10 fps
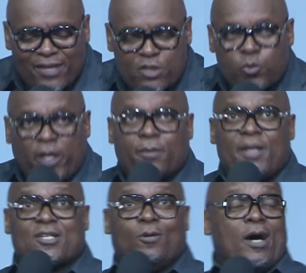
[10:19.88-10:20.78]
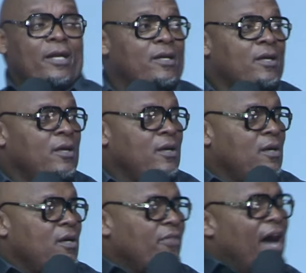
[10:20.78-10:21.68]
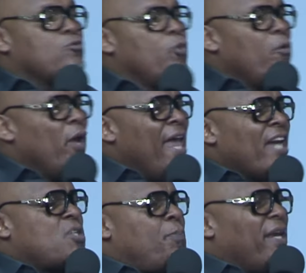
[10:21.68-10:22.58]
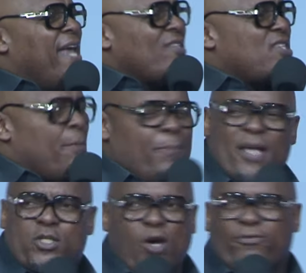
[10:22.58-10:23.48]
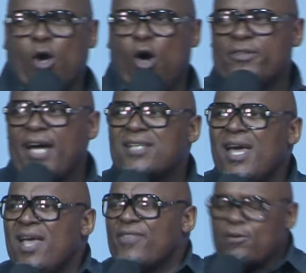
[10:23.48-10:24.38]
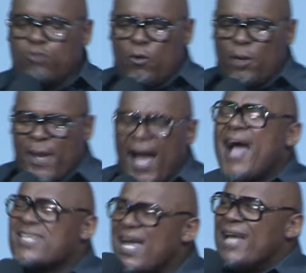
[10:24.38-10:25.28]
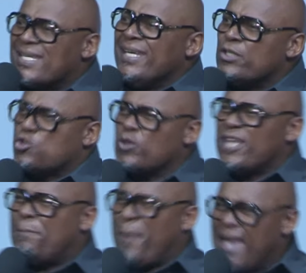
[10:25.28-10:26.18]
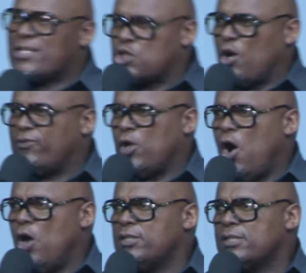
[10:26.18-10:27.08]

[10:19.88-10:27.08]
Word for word: this week, Bazalwan. That we will experience the best of God. That, that we will be ushered into the best of God.